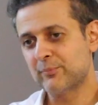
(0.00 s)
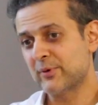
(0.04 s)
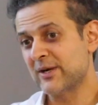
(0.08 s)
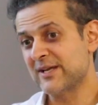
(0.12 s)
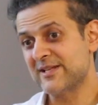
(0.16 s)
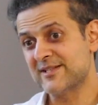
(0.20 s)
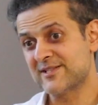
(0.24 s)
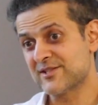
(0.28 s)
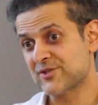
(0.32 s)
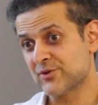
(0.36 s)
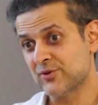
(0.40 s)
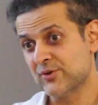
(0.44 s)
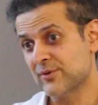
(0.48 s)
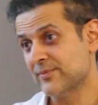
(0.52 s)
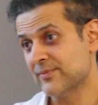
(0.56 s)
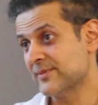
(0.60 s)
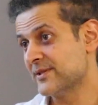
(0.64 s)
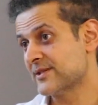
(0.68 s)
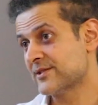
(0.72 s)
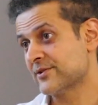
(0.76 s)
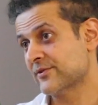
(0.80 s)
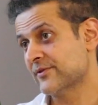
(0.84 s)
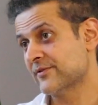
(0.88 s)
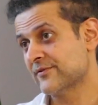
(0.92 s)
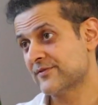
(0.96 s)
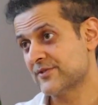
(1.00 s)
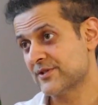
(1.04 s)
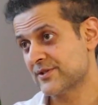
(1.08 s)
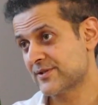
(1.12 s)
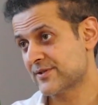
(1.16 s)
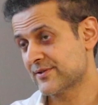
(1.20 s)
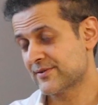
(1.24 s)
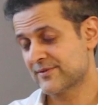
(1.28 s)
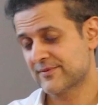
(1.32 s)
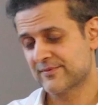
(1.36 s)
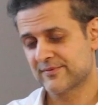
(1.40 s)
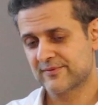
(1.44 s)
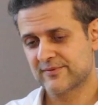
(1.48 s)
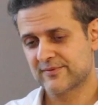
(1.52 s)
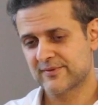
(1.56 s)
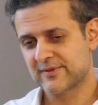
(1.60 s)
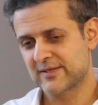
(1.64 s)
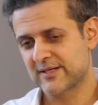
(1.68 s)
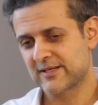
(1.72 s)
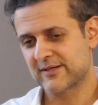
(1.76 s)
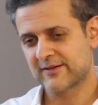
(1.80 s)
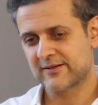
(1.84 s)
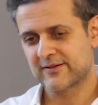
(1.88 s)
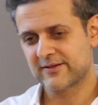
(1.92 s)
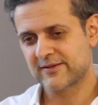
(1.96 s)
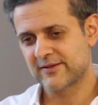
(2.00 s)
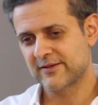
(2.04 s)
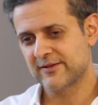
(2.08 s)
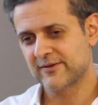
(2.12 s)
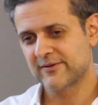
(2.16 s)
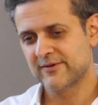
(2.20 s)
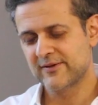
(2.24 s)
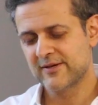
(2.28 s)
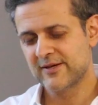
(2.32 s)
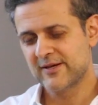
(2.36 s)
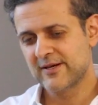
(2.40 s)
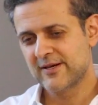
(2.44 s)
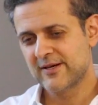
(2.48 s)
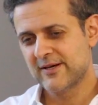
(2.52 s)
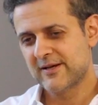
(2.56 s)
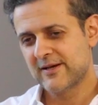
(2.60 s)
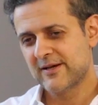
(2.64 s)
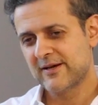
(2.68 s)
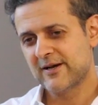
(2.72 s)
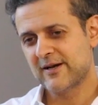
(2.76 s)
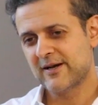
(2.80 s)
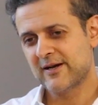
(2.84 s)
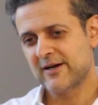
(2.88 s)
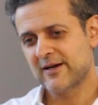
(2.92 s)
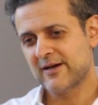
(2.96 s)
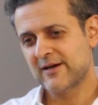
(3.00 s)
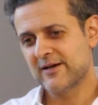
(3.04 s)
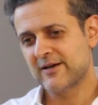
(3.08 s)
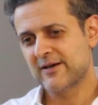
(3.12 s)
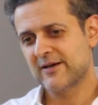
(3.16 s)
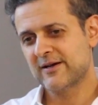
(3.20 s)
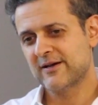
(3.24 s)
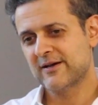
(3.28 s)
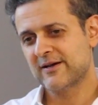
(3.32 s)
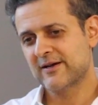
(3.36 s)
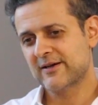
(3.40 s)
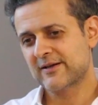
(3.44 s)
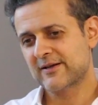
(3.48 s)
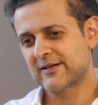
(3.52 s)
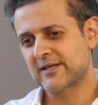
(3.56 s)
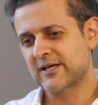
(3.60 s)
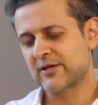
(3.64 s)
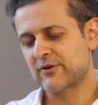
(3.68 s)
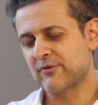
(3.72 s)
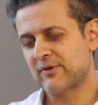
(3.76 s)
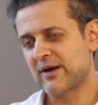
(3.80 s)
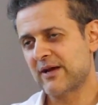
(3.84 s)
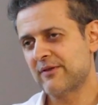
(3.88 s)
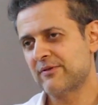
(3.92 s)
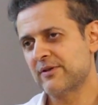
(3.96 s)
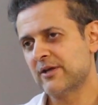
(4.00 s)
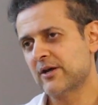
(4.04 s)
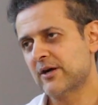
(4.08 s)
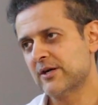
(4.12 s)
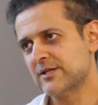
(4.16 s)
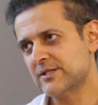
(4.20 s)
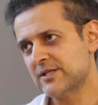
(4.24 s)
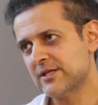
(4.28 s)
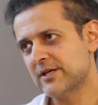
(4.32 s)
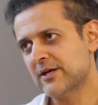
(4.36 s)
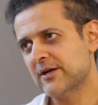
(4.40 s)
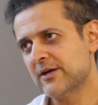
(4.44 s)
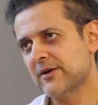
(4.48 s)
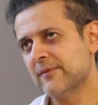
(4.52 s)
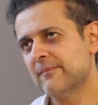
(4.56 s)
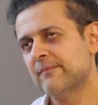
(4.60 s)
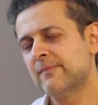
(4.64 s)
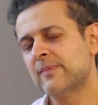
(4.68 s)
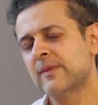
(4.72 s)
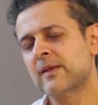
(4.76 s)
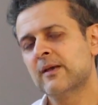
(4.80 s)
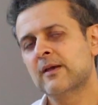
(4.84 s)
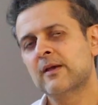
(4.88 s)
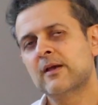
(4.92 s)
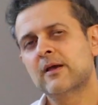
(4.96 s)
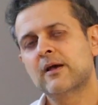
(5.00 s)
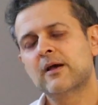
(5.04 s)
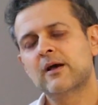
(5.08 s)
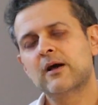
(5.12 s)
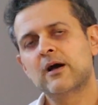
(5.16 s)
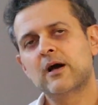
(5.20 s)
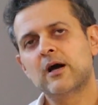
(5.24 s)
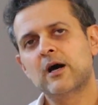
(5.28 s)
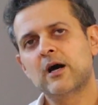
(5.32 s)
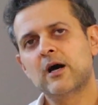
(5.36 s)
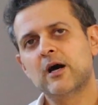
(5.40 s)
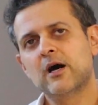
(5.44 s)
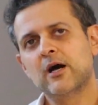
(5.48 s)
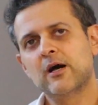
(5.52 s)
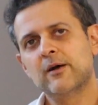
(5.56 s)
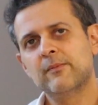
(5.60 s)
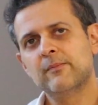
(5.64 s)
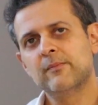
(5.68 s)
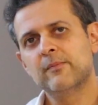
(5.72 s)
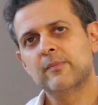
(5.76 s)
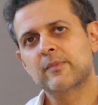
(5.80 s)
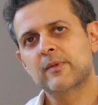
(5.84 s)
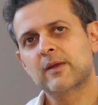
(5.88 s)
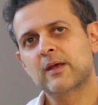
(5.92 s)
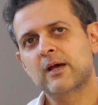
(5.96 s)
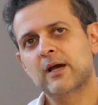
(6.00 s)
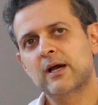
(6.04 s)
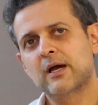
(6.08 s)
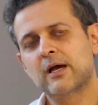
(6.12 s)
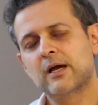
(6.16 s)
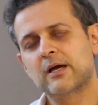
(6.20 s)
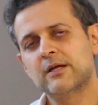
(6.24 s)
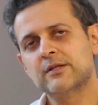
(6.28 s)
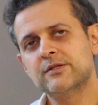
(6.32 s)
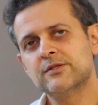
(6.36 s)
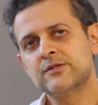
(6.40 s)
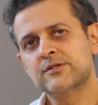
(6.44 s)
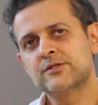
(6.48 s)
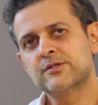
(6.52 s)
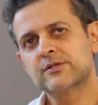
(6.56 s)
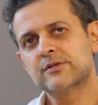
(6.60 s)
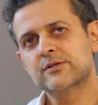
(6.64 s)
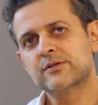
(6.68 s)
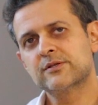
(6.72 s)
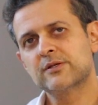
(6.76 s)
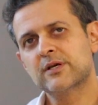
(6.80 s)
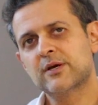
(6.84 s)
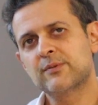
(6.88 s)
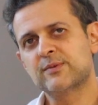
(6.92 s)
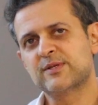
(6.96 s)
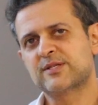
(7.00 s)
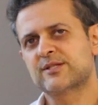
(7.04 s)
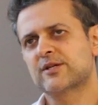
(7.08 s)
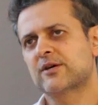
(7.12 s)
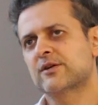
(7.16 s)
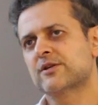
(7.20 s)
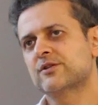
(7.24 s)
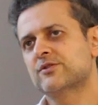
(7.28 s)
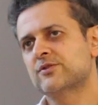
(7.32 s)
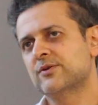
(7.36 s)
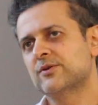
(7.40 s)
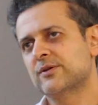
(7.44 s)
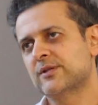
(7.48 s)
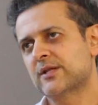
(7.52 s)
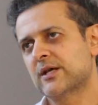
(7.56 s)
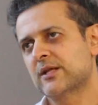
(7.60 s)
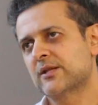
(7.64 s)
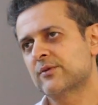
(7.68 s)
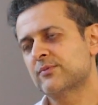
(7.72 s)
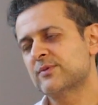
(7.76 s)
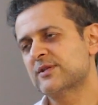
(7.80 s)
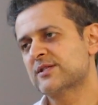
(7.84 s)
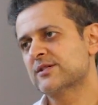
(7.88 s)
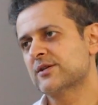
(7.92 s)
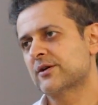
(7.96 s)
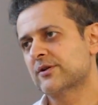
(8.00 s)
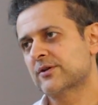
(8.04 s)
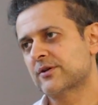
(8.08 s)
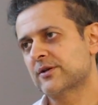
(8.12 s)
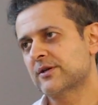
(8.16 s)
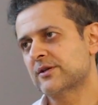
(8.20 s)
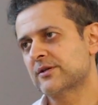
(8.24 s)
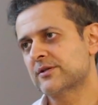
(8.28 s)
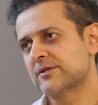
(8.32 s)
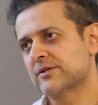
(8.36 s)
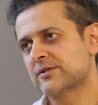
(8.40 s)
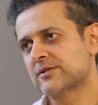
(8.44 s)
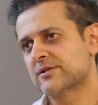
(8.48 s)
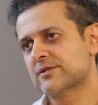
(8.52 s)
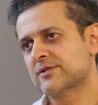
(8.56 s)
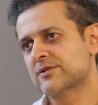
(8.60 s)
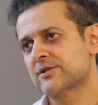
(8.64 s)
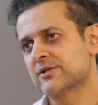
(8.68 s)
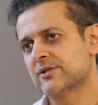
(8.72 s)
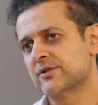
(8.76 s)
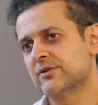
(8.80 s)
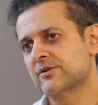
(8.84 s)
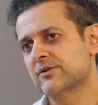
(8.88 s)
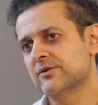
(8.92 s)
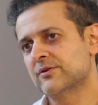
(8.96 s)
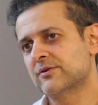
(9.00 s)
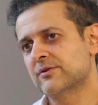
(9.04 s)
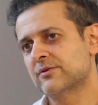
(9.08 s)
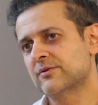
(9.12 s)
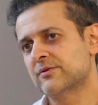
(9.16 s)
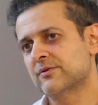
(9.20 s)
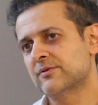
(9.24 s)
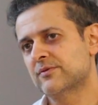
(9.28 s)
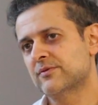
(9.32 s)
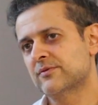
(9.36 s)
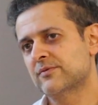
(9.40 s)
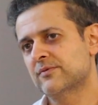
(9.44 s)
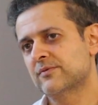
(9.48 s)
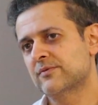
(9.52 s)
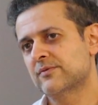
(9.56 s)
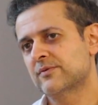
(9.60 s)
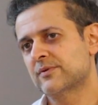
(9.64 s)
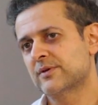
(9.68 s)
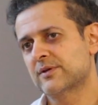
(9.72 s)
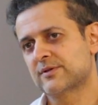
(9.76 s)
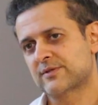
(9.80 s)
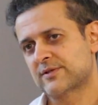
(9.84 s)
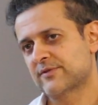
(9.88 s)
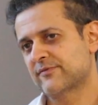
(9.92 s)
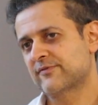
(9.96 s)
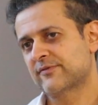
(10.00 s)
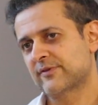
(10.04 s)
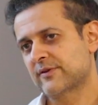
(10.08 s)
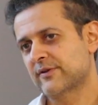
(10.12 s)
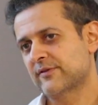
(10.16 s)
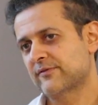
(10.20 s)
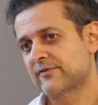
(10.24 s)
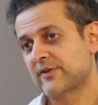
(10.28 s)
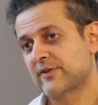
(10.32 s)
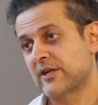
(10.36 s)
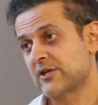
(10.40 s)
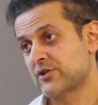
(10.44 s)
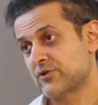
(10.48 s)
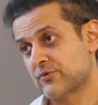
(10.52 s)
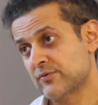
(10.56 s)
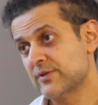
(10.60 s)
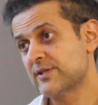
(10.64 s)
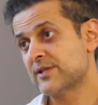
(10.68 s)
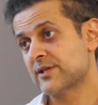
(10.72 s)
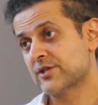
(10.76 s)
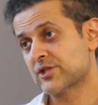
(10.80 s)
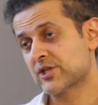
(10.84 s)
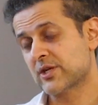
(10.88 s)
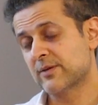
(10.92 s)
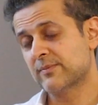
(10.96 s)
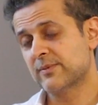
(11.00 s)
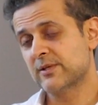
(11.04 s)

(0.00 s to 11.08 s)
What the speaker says: brainstorm and sort of just like, you know, kick around the idea. And we started doing that. And then we started going to, there's a financial research